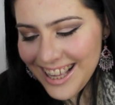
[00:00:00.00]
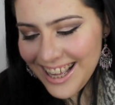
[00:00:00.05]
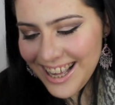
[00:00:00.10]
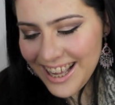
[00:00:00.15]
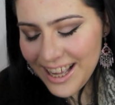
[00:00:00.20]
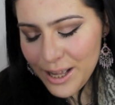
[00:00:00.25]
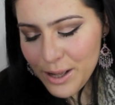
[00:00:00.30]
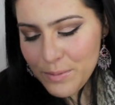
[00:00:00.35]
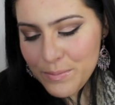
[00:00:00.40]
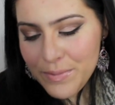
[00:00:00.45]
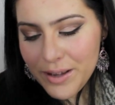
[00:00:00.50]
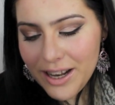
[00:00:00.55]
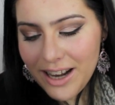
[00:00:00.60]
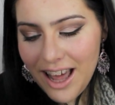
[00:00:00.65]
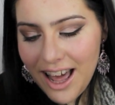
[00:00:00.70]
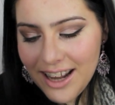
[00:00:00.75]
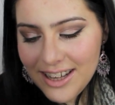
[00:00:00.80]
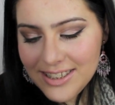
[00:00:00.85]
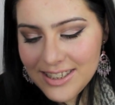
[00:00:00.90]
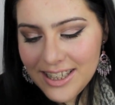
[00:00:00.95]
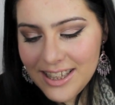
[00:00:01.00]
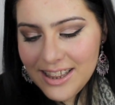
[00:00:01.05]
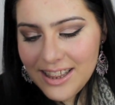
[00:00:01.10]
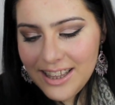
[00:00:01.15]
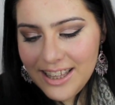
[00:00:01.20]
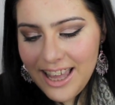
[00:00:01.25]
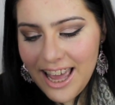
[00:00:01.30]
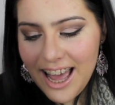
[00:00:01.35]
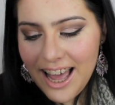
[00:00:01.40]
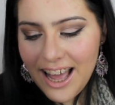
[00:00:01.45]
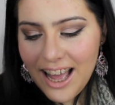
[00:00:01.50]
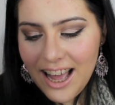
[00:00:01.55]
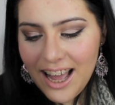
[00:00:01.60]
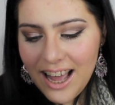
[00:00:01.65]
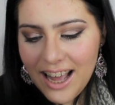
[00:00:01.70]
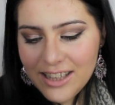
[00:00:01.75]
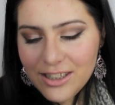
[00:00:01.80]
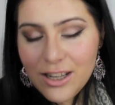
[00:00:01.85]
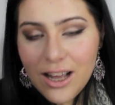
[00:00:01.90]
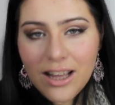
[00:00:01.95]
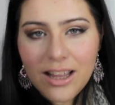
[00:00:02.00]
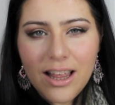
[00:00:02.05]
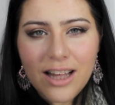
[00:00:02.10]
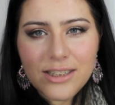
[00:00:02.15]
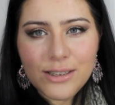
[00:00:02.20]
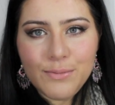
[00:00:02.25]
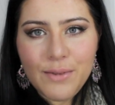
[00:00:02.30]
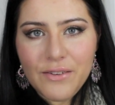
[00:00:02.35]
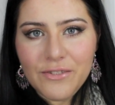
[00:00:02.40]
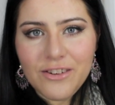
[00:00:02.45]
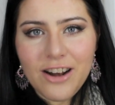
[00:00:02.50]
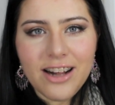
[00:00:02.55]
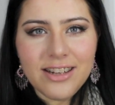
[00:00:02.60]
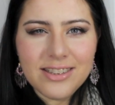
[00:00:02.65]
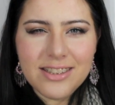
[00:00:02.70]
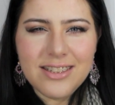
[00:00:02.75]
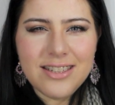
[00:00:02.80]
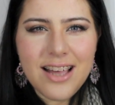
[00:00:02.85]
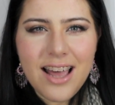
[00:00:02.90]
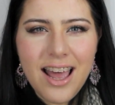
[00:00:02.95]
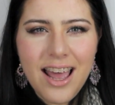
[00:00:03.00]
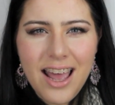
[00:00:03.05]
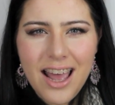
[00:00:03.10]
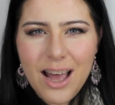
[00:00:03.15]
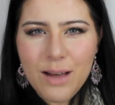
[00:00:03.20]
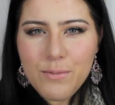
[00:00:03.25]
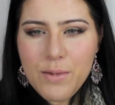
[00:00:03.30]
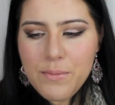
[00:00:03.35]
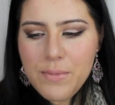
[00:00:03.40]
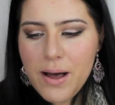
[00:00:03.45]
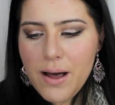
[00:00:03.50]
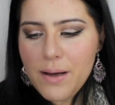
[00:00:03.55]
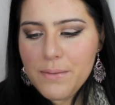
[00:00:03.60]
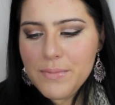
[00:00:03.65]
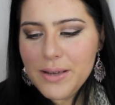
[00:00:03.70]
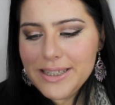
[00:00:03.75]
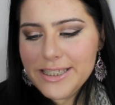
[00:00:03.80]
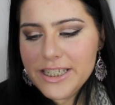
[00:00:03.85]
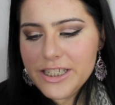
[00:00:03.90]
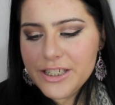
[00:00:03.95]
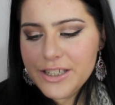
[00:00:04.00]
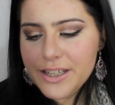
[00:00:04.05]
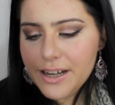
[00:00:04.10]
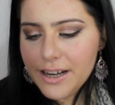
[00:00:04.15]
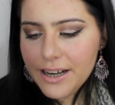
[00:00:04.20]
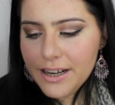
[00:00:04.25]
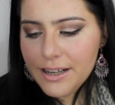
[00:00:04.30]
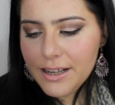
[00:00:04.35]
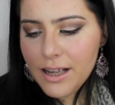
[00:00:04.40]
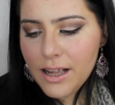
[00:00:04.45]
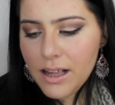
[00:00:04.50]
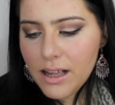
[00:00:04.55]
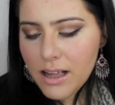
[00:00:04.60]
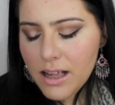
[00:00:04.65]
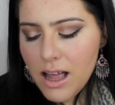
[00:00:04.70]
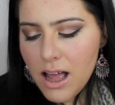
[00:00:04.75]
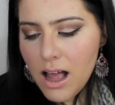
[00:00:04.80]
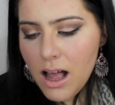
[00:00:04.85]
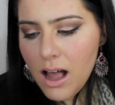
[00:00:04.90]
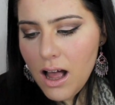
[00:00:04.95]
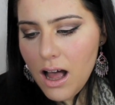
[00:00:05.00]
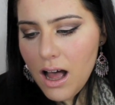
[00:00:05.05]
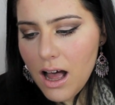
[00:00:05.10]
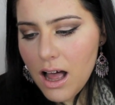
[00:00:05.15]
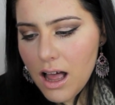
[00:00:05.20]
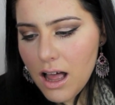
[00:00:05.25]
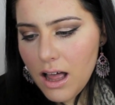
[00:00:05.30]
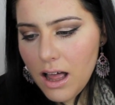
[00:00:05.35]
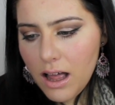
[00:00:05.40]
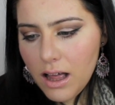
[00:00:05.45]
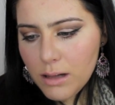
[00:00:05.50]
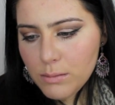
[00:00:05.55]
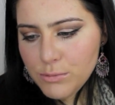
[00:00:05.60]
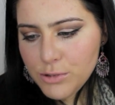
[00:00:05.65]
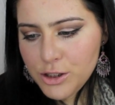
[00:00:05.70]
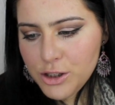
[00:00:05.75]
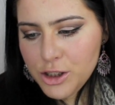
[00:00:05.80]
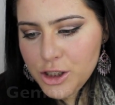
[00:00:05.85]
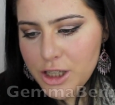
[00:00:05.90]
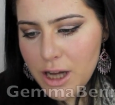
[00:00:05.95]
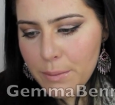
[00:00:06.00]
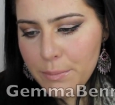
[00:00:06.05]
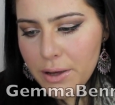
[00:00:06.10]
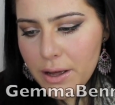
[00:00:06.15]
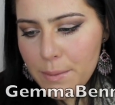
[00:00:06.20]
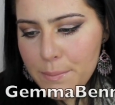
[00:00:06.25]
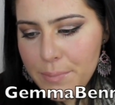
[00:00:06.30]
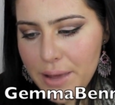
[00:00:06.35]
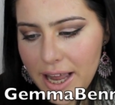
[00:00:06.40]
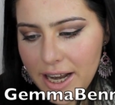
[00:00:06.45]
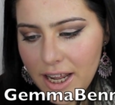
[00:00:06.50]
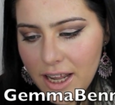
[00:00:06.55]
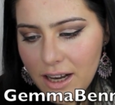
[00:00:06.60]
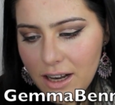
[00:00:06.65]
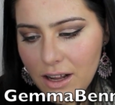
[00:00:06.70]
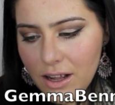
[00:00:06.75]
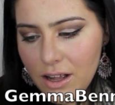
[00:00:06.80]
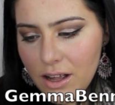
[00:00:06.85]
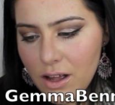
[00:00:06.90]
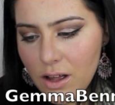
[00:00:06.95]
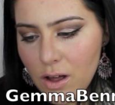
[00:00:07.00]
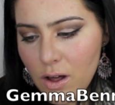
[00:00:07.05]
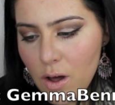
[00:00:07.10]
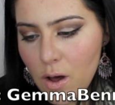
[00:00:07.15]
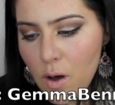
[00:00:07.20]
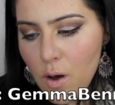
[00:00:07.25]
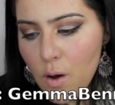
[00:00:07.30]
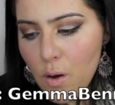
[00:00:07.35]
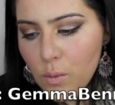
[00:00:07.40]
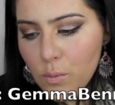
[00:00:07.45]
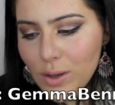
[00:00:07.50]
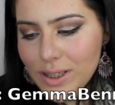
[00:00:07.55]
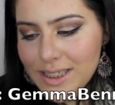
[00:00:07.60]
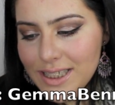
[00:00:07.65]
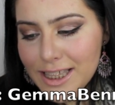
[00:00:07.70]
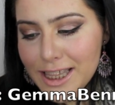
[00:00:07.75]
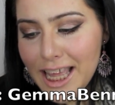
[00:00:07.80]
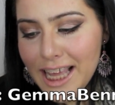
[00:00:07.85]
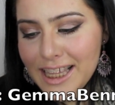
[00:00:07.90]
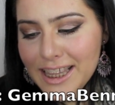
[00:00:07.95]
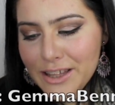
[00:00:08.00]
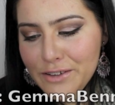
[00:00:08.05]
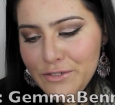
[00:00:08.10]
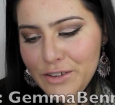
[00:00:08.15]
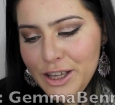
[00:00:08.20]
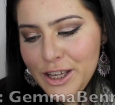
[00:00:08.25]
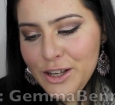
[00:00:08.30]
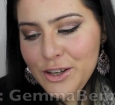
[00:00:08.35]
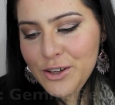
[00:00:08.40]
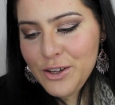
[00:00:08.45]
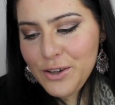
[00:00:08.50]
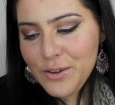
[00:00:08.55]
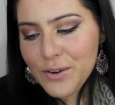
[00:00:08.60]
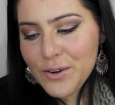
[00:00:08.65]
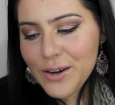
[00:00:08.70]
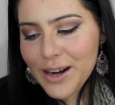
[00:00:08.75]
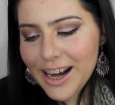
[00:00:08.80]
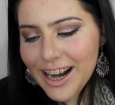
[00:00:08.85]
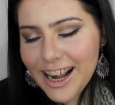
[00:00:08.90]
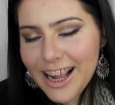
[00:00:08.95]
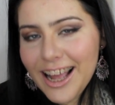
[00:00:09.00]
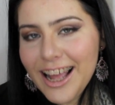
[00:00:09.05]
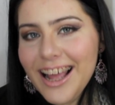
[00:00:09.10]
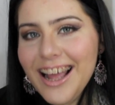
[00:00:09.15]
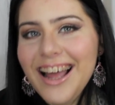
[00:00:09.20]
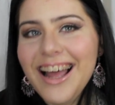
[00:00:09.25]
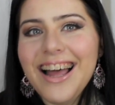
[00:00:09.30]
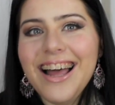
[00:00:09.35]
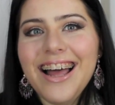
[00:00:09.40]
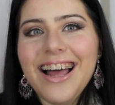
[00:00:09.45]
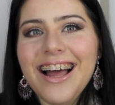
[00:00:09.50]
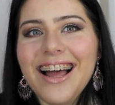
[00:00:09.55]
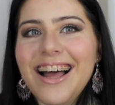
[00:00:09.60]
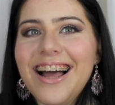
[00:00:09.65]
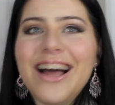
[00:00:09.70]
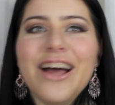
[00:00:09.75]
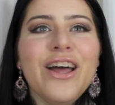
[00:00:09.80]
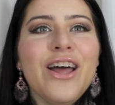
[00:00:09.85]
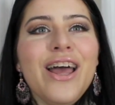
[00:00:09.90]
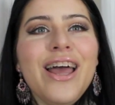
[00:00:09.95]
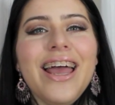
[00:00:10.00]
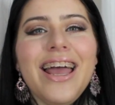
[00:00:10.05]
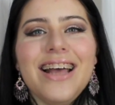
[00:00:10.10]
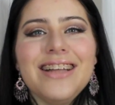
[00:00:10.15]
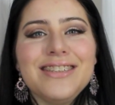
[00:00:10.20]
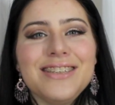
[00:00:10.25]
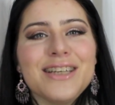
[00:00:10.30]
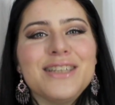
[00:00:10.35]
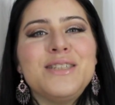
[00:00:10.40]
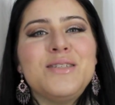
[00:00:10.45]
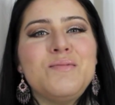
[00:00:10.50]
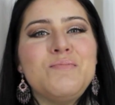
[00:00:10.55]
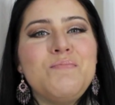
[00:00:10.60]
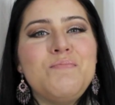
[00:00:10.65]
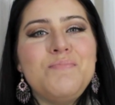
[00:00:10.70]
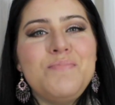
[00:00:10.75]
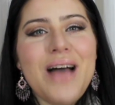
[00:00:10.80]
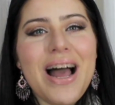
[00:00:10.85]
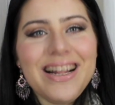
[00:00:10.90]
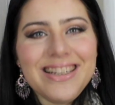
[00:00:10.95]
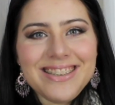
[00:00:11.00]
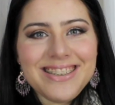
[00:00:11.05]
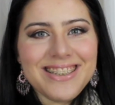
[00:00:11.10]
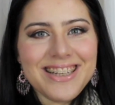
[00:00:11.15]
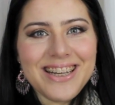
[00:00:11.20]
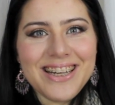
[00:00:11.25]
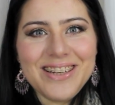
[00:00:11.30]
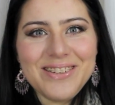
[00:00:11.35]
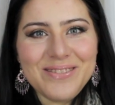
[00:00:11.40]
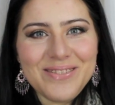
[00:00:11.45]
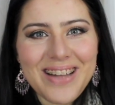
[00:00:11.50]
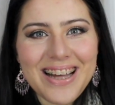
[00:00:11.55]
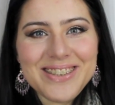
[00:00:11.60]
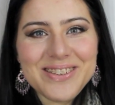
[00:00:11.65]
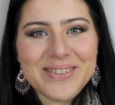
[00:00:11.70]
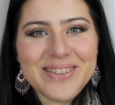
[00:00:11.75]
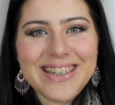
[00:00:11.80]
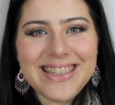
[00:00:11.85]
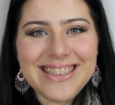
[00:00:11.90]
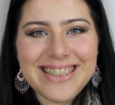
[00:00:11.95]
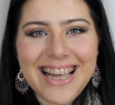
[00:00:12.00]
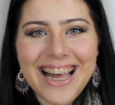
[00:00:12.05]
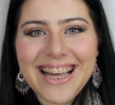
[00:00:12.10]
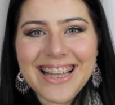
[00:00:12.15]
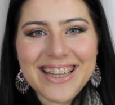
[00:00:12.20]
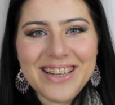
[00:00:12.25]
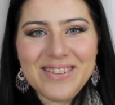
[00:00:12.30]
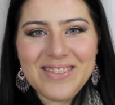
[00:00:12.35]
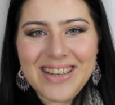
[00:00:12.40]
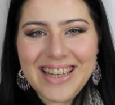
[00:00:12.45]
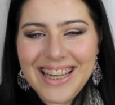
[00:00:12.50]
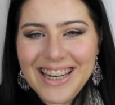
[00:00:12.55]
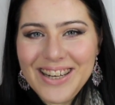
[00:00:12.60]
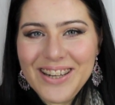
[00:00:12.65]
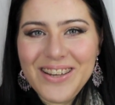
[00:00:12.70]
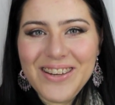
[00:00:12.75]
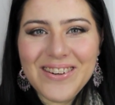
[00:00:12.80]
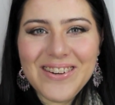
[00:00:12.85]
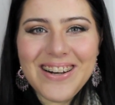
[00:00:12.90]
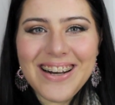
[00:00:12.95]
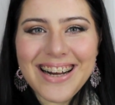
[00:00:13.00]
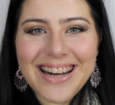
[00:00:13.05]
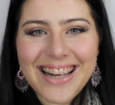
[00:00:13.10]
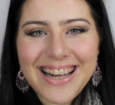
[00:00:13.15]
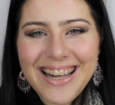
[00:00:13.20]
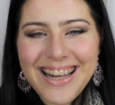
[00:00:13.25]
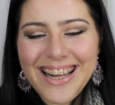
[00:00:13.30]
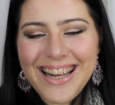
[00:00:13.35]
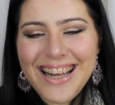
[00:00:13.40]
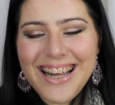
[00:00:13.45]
But honestly, yeah, I talk a lot to my friends and my mom, my sister. Gemma Bennett, what's it like living in New York? It's expensive. That's what it's like living in New York.